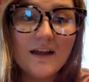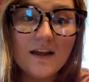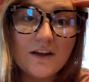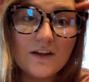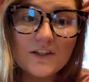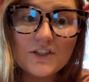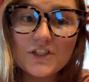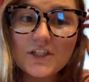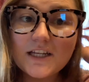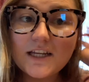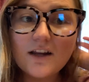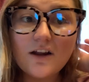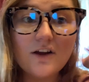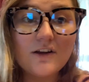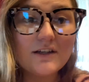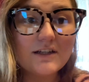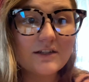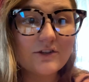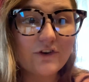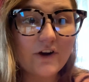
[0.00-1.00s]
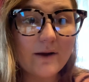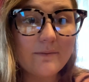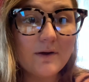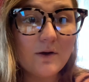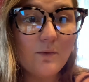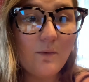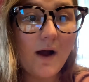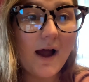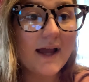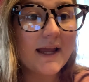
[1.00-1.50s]
sheet on
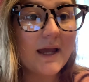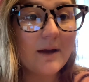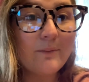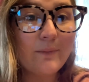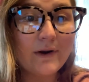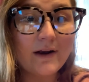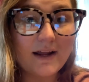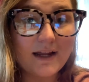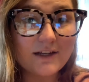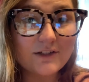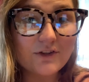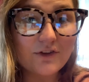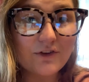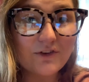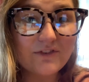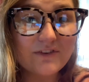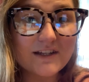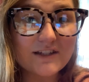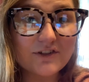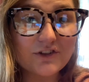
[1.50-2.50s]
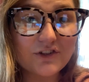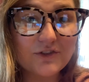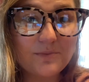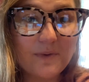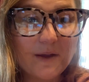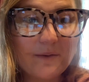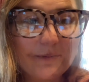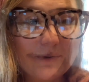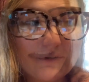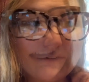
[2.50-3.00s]
describing why and put it into their research
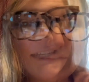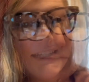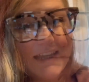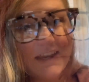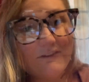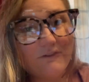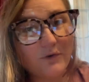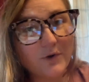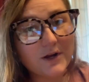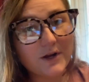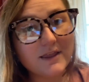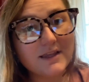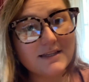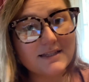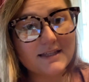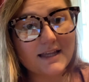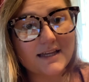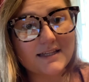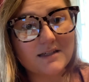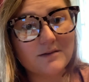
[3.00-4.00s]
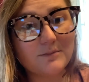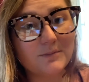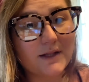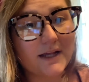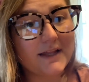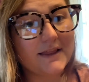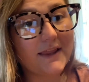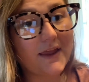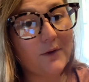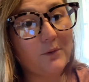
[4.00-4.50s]
paper. Day 4 of this lesson
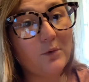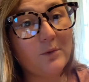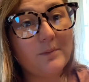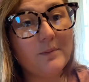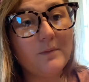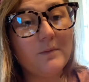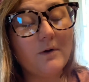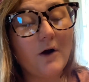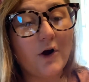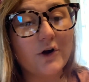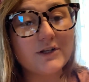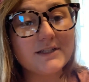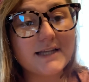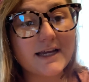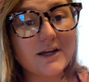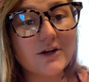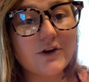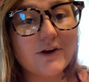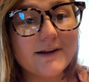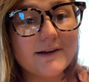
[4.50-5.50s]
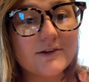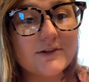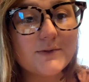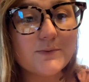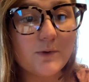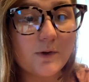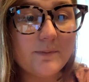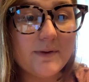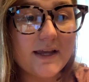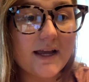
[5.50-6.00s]
plan, our 2nd graders
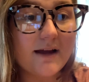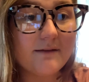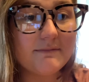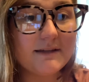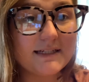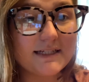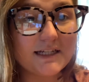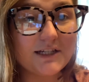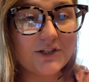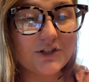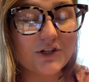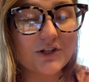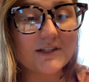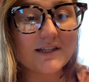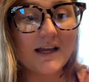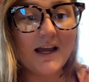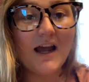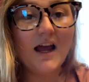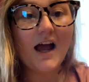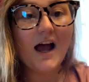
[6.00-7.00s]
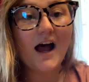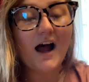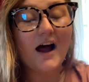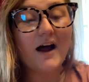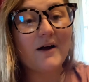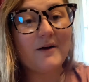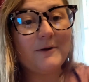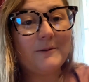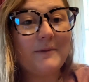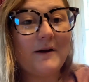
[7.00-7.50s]
will become the teachers.
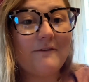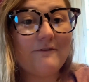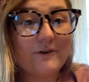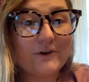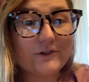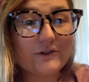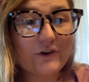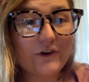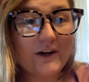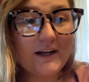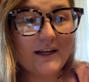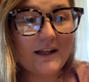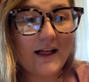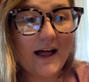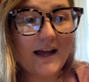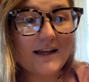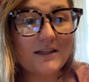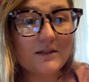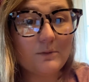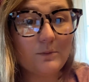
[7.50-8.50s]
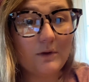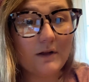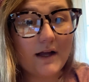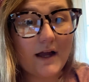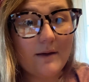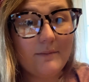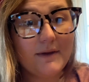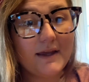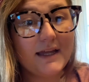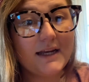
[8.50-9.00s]
A 1st grade class will
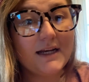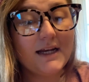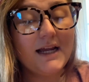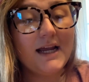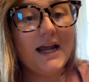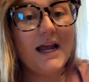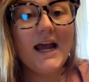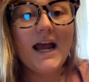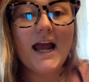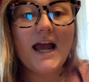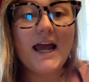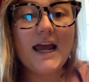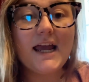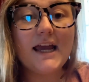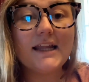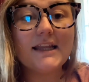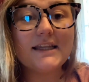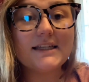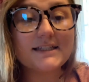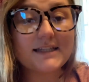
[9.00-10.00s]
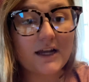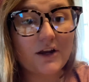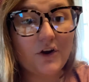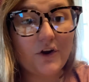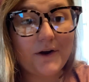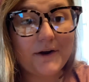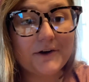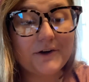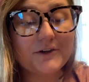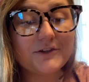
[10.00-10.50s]
come in, and the 2nd
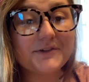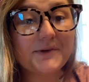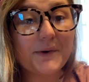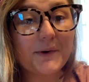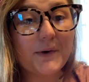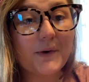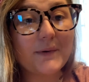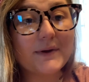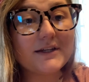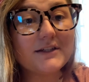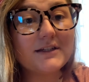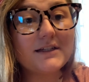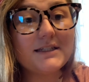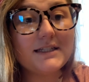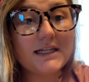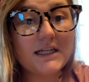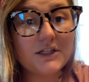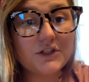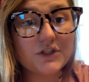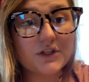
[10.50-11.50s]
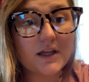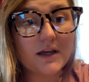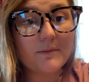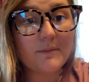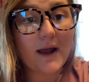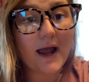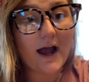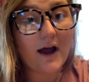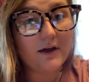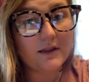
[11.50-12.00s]
graders are going to teach them
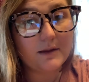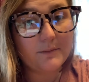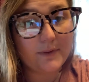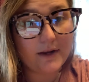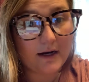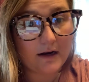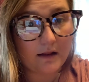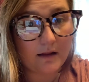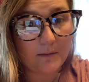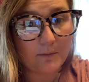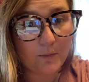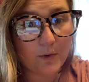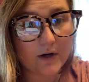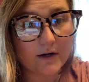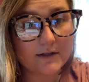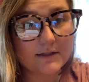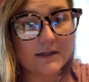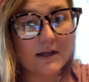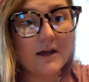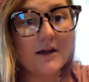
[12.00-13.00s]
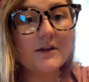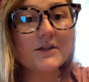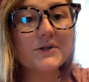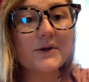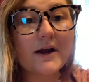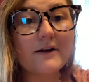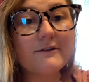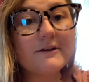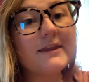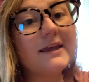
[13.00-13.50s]
how the pendulum works. So
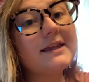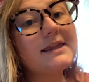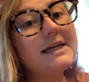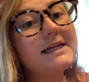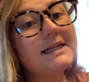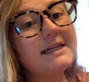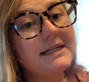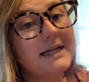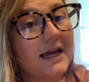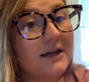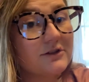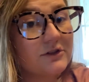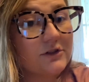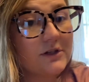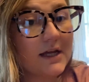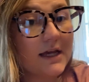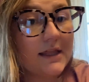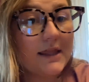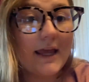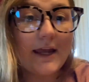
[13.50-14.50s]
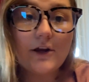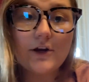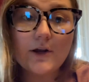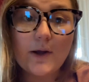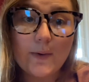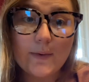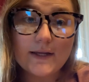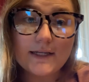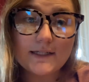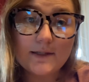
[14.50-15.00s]
everything they did yesterday, they are
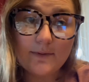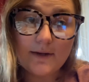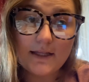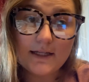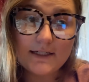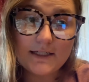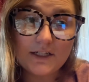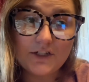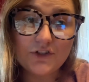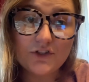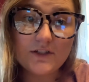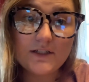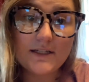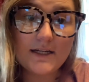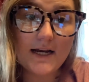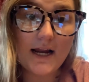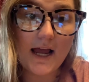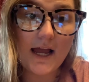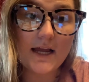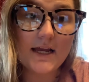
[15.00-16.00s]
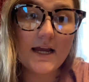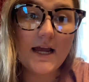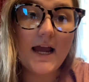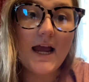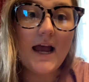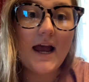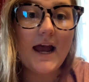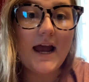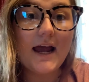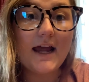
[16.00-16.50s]
going to be the teachers today,
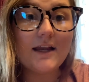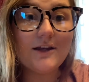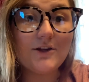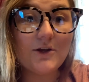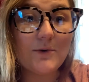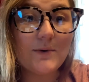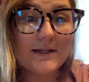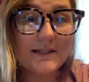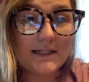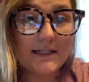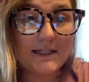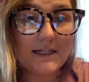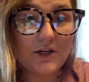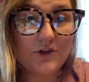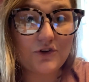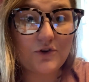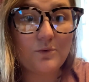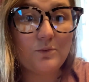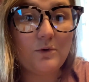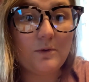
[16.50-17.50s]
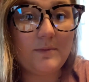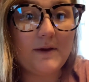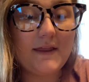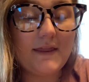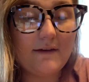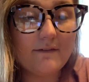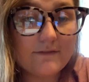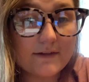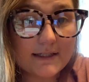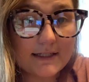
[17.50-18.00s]
and you as a teacher will be
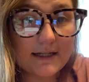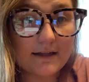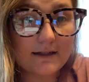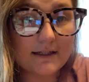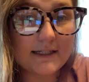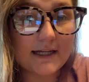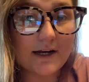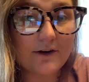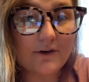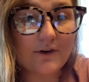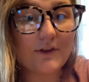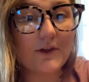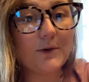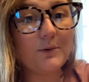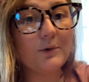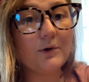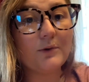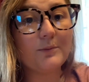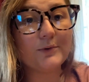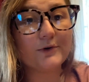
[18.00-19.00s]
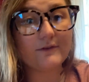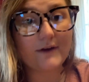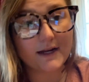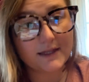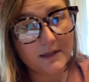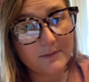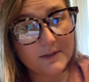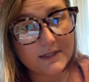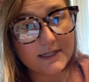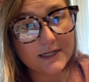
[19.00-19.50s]
the facilitator. You will provide
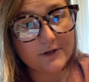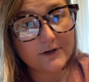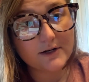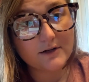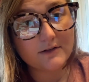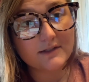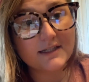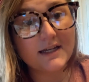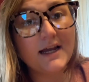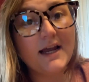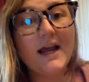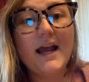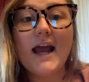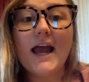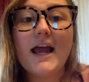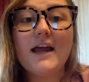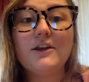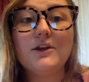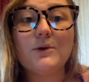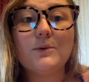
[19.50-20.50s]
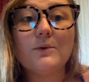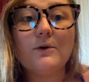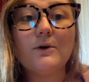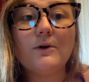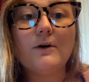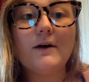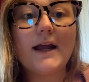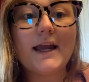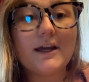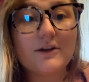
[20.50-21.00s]
the materials, and you
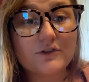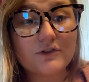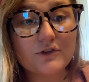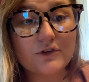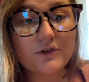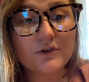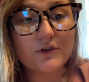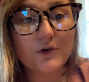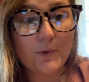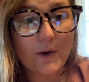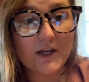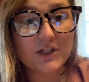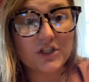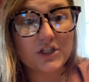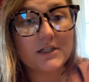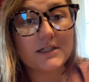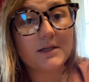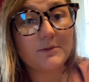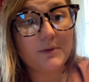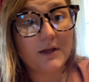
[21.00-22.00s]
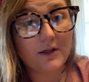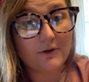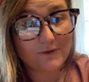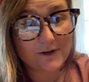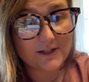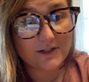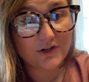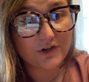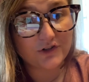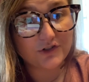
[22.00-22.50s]
will answer questions and be a
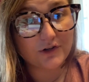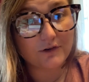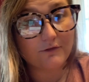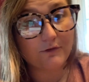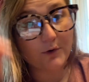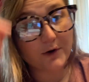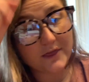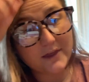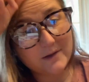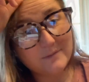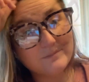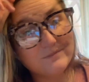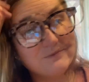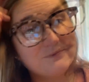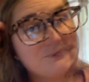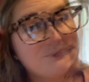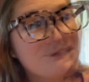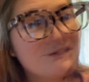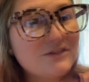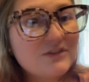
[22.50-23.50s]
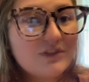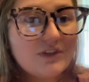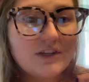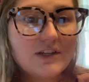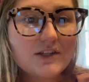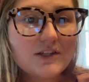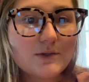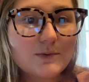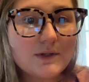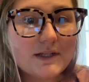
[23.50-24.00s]
researcher for them.
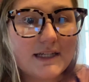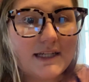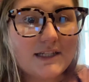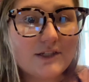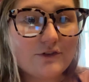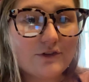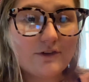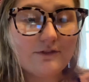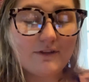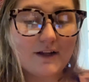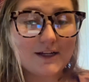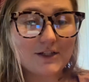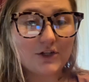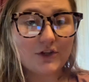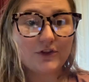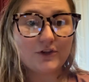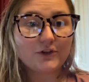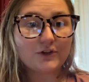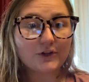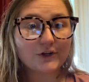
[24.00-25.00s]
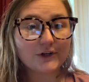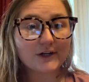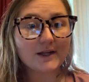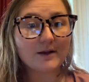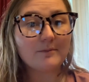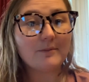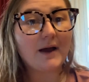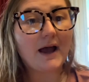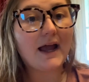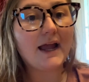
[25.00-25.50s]
Students will need to reflect on their
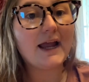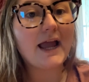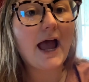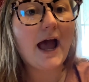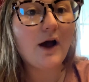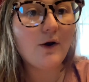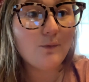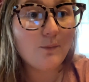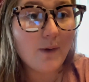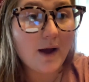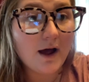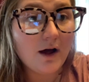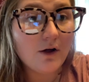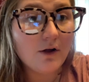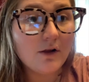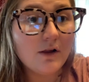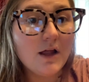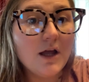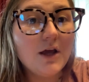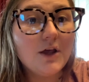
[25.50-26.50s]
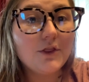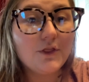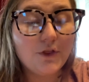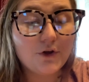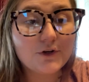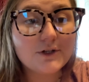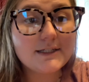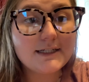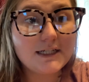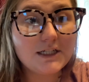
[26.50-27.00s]
learning by how well
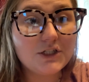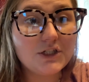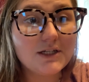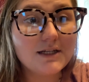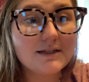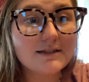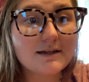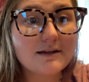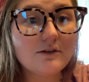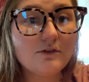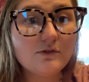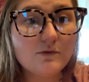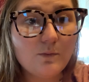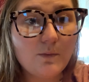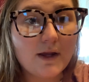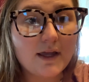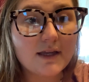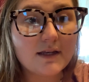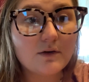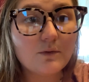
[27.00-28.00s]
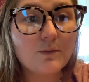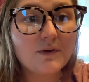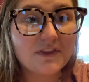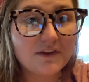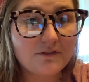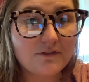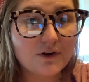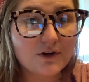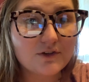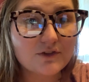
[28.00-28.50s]
their teaching skills went with the
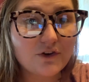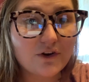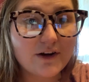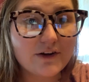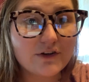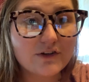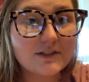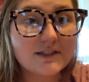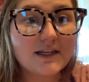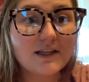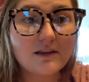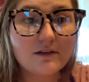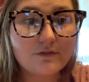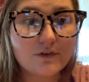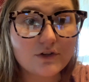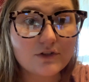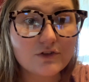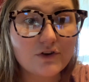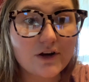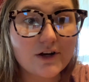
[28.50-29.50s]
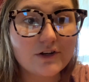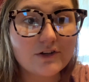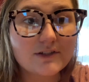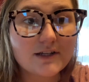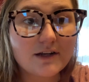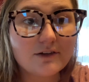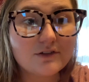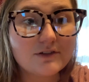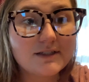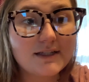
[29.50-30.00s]
first graders. Did the first graders
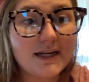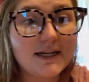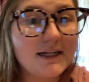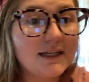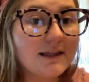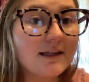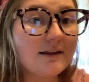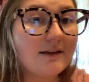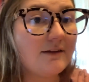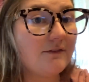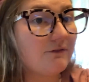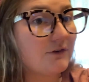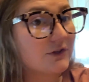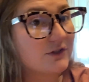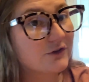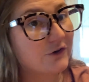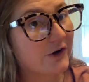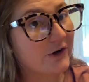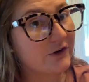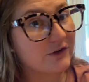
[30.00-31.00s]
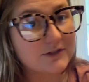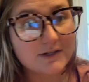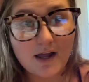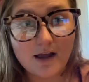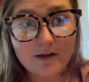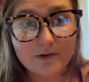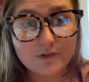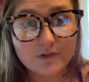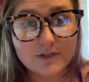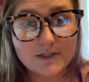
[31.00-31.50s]
understand it? Did the first graders
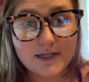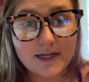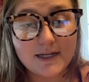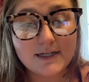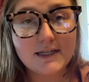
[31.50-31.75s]
not understand